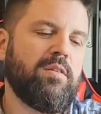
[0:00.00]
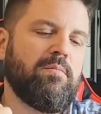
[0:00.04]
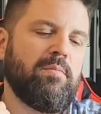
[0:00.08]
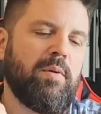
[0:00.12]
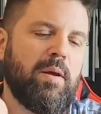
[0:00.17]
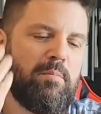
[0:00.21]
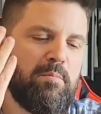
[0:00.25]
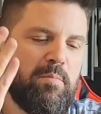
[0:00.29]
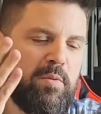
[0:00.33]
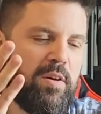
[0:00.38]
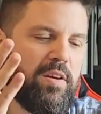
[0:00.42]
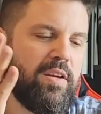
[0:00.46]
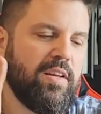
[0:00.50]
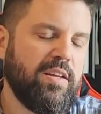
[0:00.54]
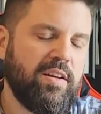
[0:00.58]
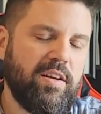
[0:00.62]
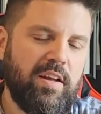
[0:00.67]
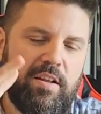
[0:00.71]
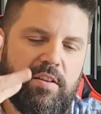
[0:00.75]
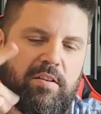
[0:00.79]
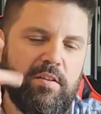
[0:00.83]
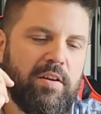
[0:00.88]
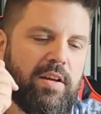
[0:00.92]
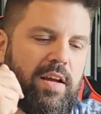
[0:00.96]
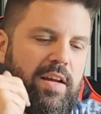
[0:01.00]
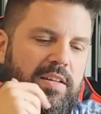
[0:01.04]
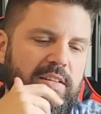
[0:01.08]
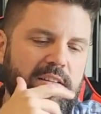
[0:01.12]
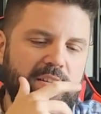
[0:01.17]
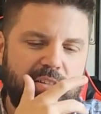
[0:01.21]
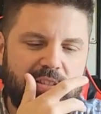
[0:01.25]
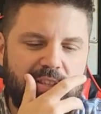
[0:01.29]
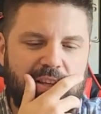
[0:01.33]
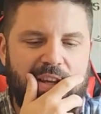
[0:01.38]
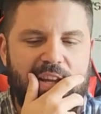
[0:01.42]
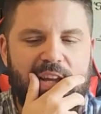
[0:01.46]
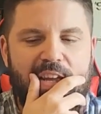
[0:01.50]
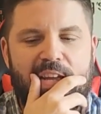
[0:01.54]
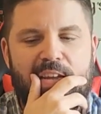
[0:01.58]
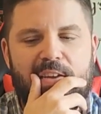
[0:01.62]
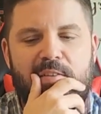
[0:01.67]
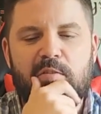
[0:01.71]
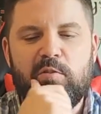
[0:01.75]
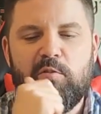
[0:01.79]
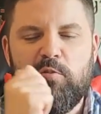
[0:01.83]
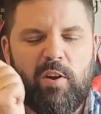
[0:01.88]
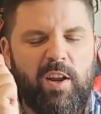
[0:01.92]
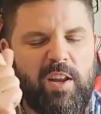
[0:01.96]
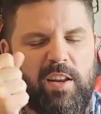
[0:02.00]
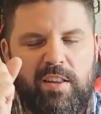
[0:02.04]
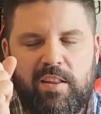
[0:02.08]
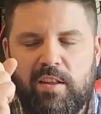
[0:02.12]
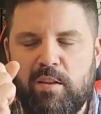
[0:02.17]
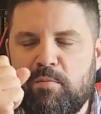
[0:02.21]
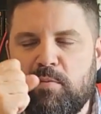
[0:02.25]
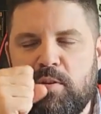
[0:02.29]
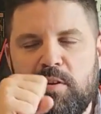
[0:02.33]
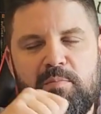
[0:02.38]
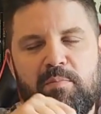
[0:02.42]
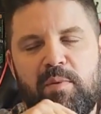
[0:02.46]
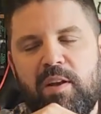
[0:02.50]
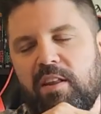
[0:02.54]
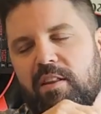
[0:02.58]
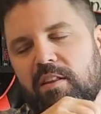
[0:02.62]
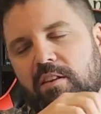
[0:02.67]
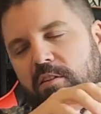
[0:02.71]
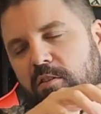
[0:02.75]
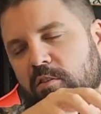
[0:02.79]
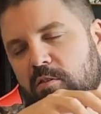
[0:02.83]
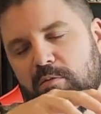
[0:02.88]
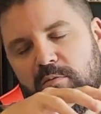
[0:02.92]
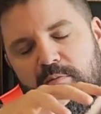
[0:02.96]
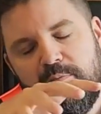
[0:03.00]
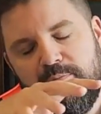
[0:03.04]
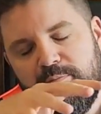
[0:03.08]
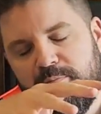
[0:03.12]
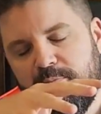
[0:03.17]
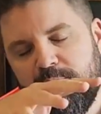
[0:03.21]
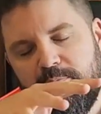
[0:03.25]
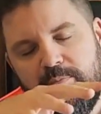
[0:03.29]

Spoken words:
my book and other ideas I have and writing them in my little